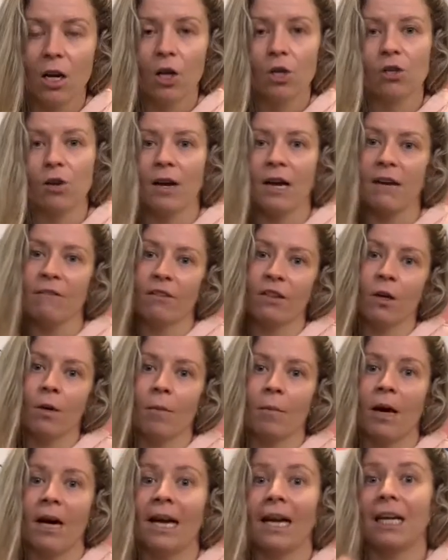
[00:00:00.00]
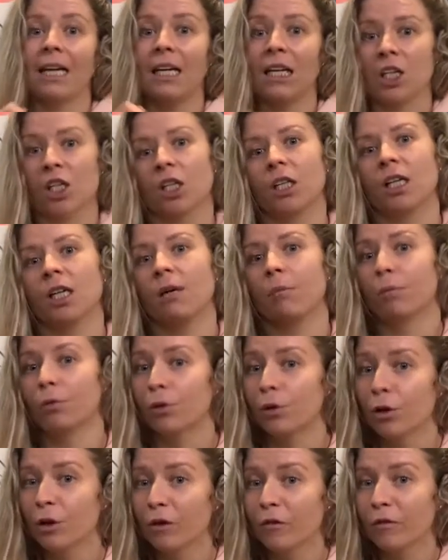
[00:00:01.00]
So even though it might initially
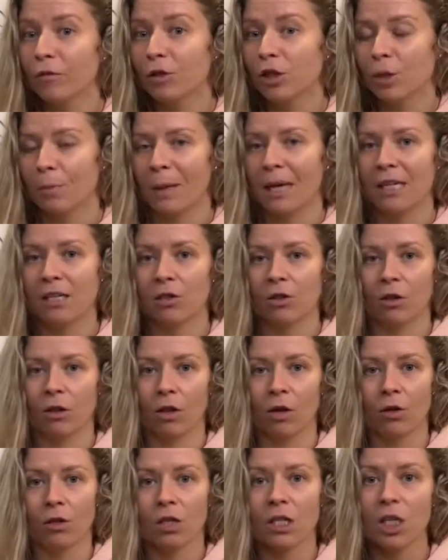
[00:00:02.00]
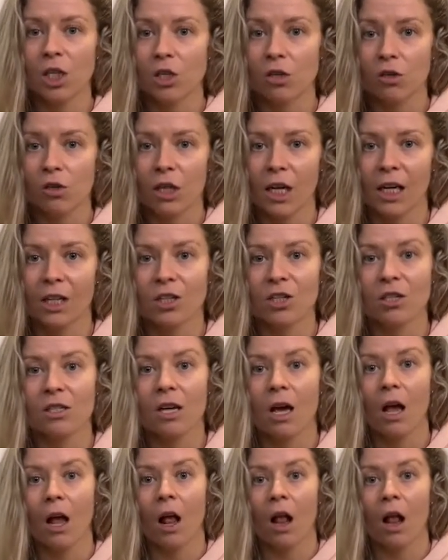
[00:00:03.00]
improve based on those tissue changes,